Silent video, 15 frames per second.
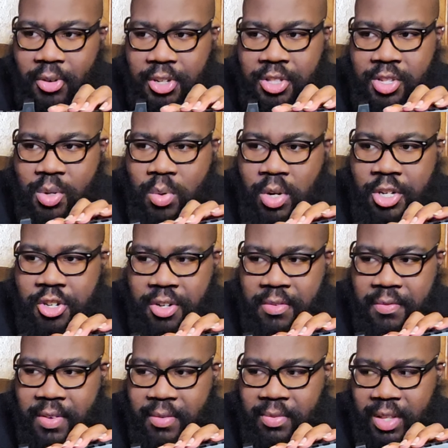for
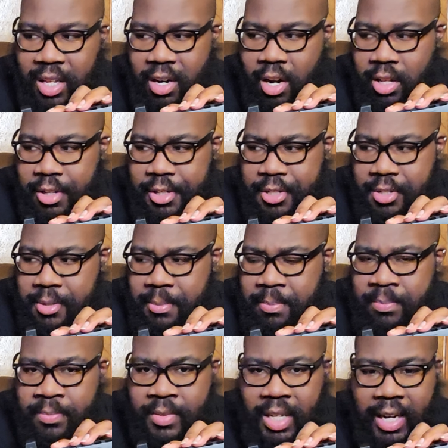$250
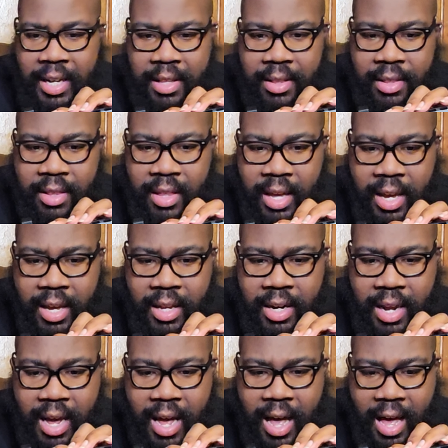and
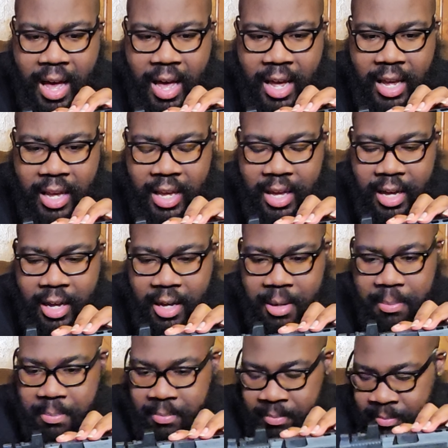then I um,